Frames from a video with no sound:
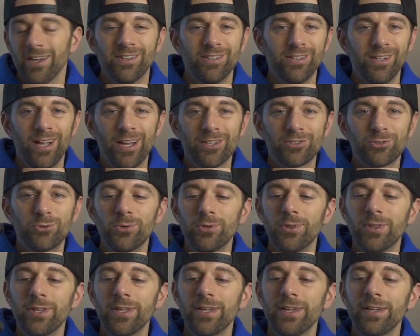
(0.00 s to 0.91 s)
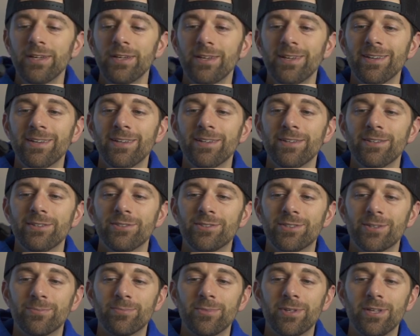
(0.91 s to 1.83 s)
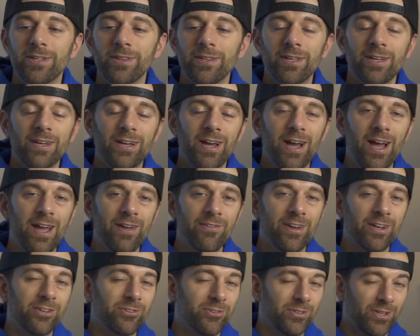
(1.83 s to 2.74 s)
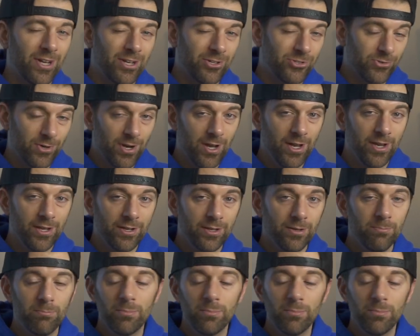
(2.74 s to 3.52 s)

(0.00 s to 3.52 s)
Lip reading: And the last cool thing is something that I've actually not tried,